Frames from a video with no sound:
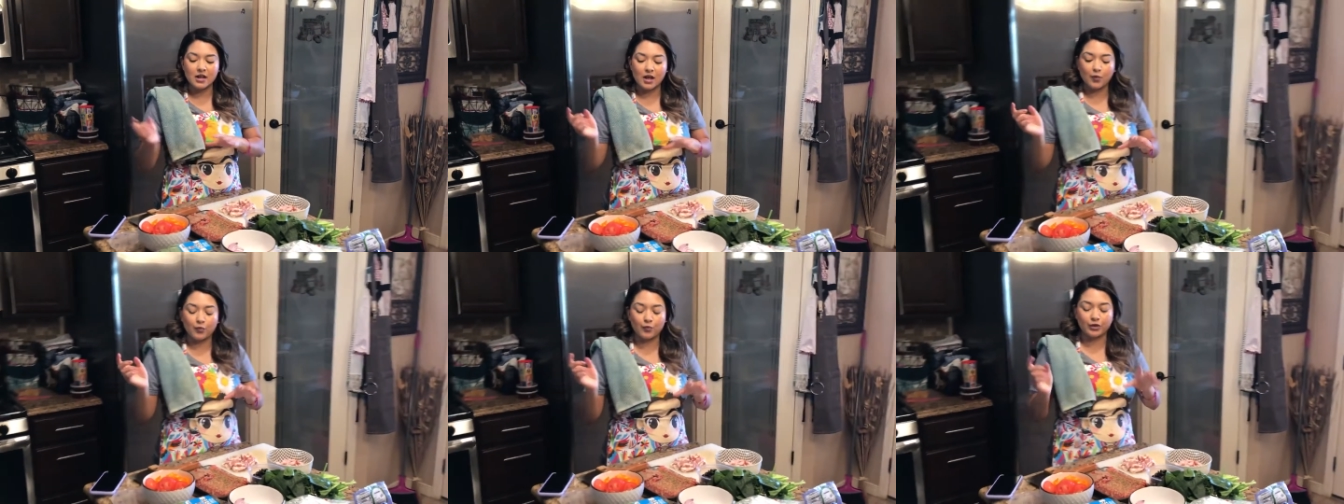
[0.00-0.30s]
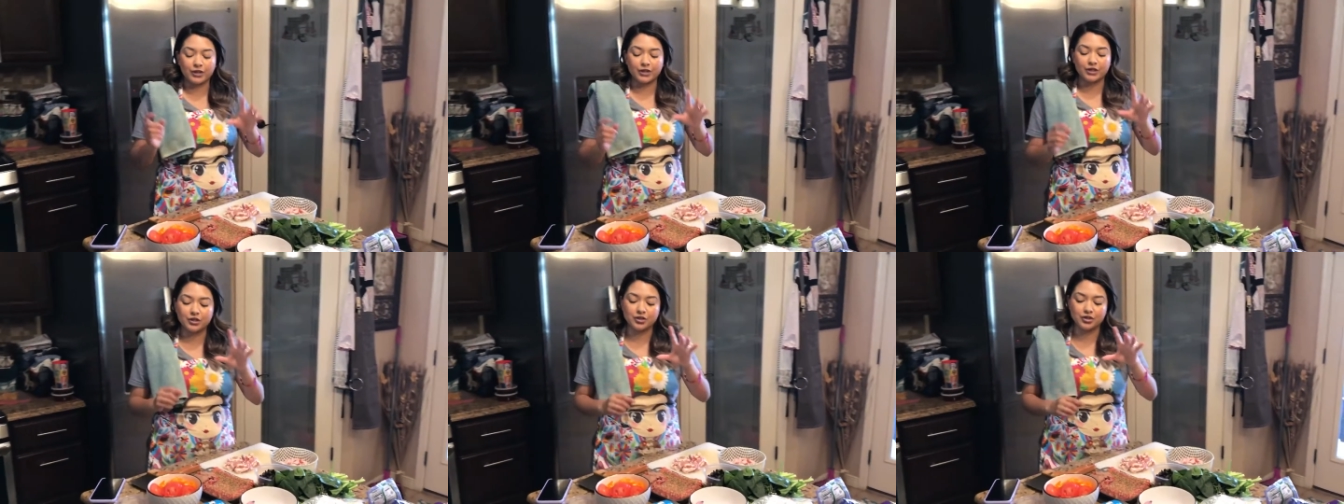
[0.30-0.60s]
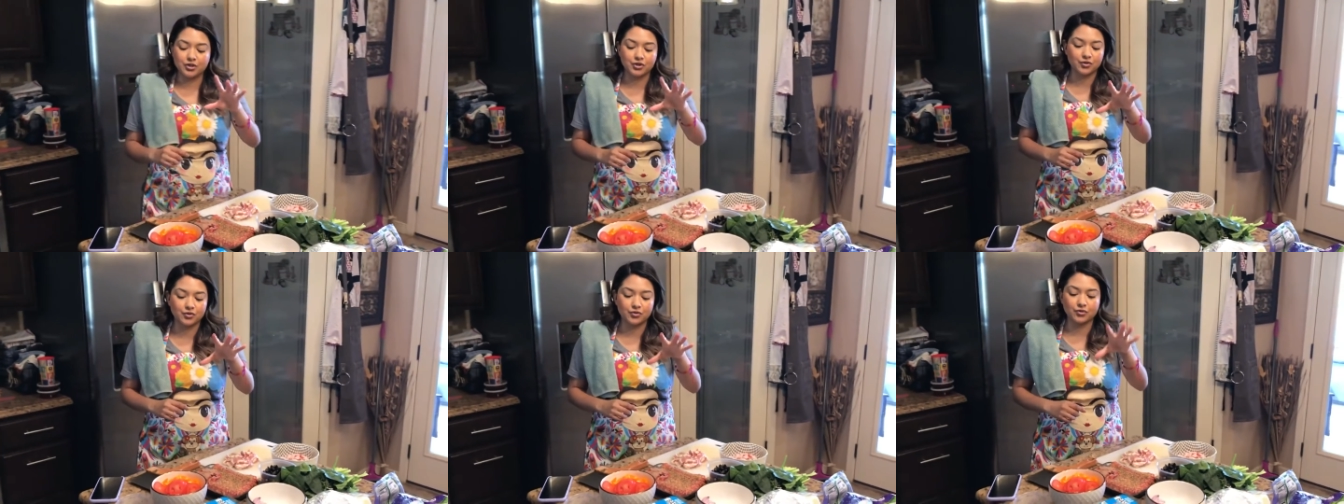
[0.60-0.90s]
And we're gonna
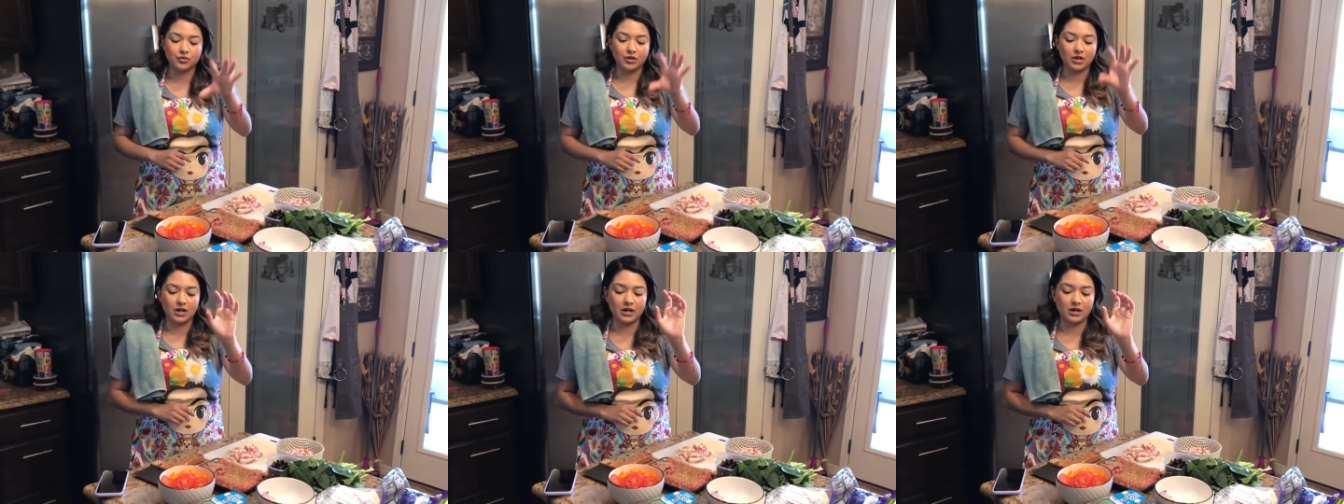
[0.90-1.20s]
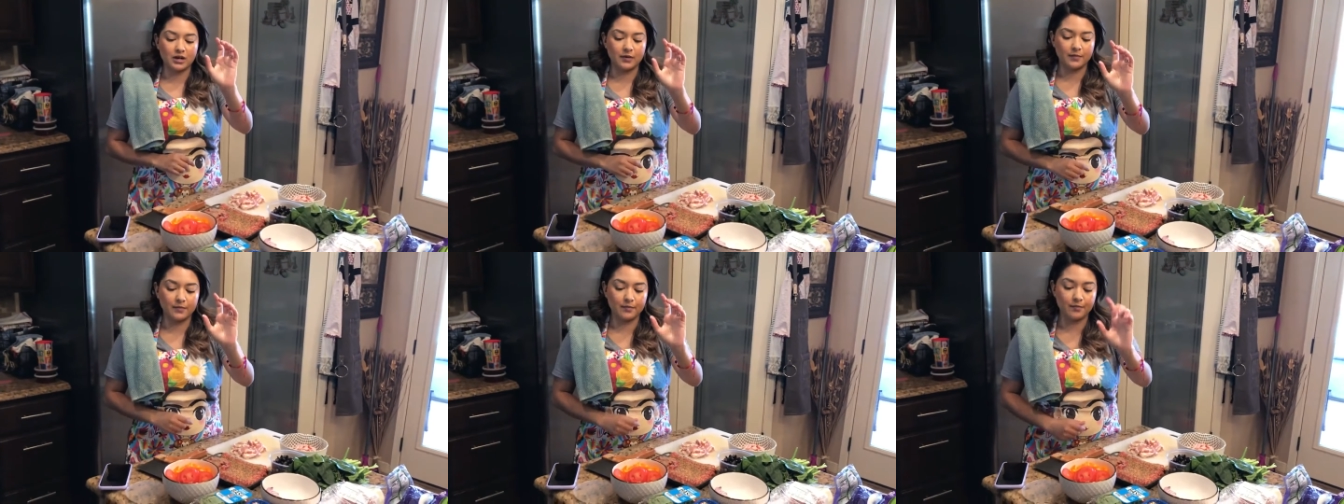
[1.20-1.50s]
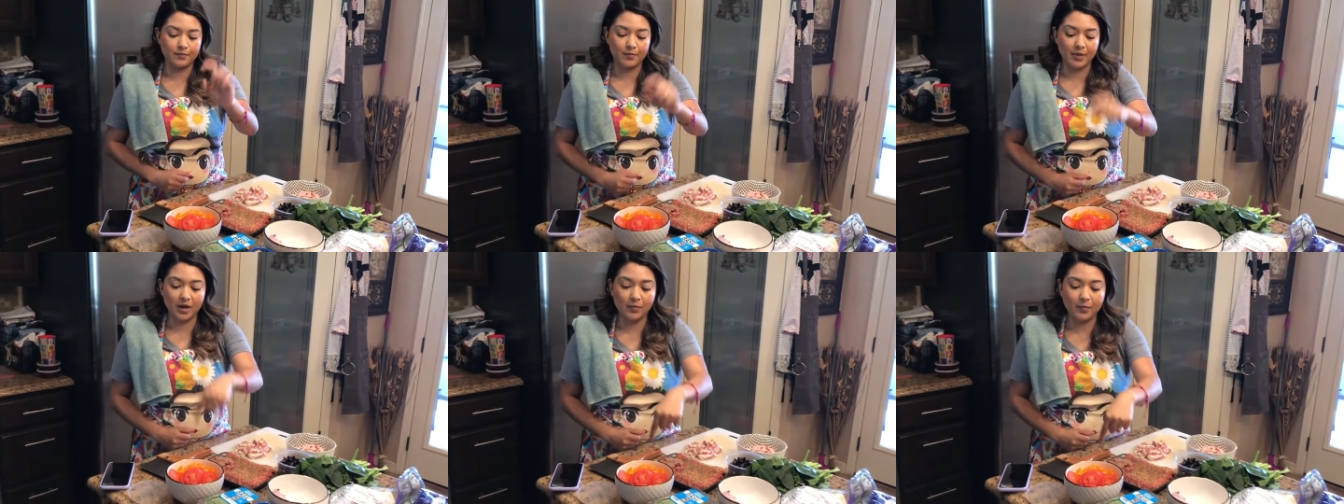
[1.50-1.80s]
do
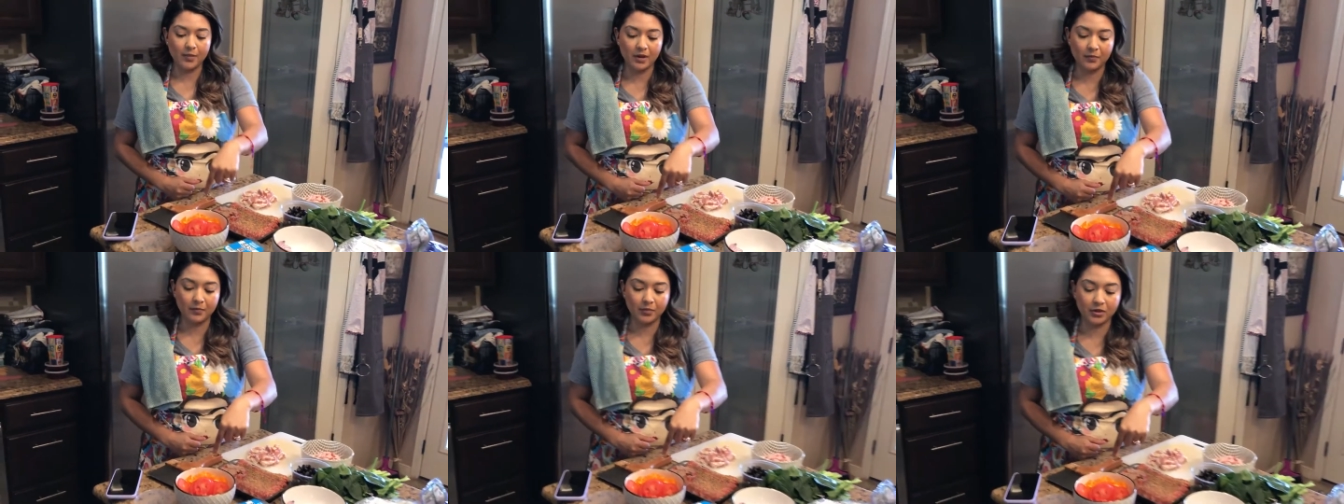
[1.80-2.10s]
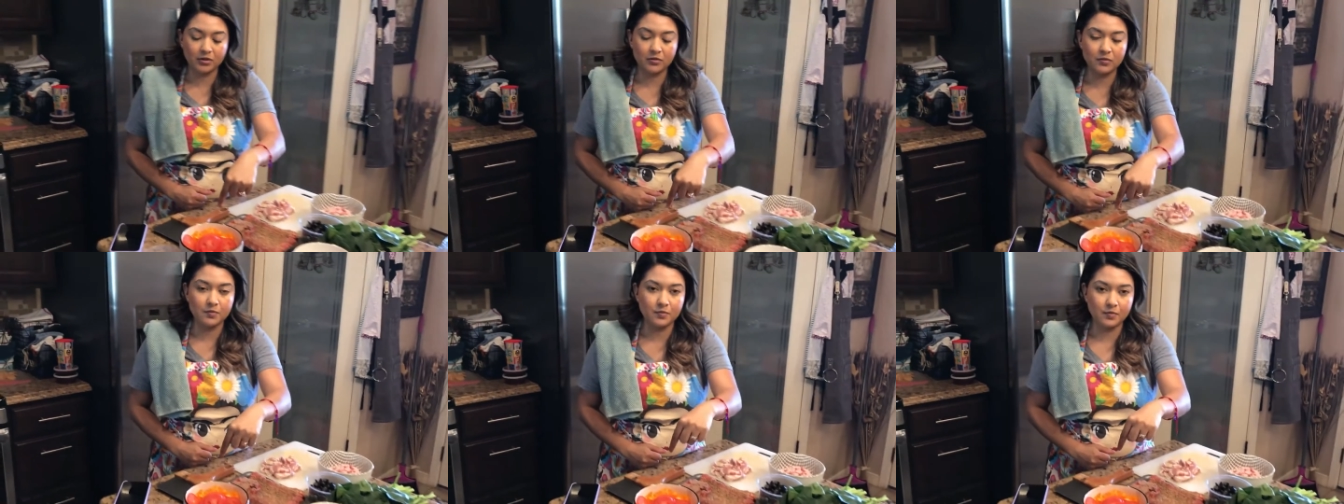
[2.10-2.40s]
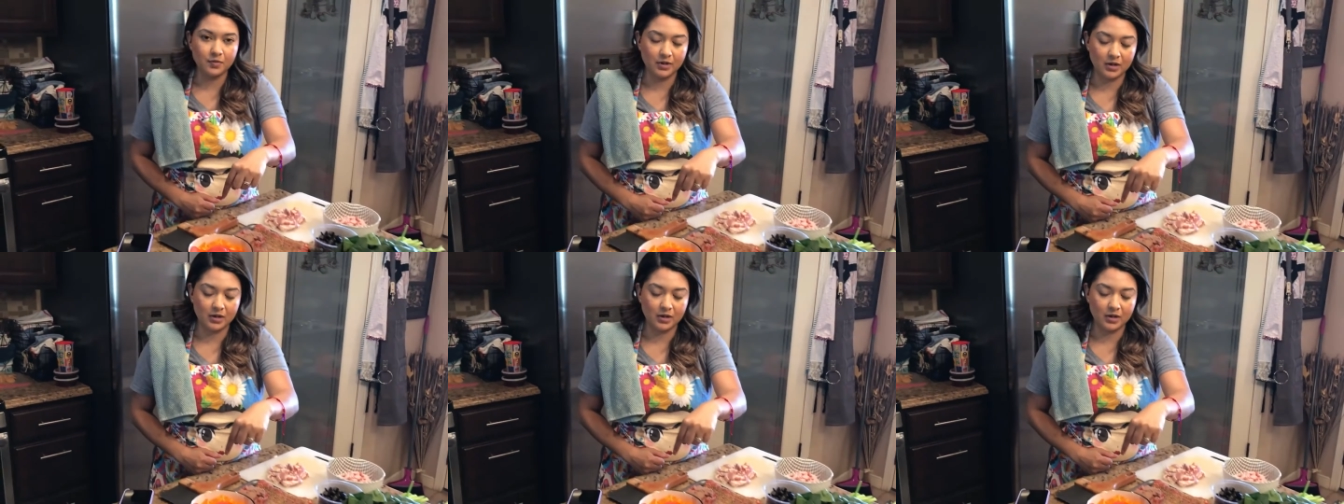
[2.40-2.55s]
bell pepper,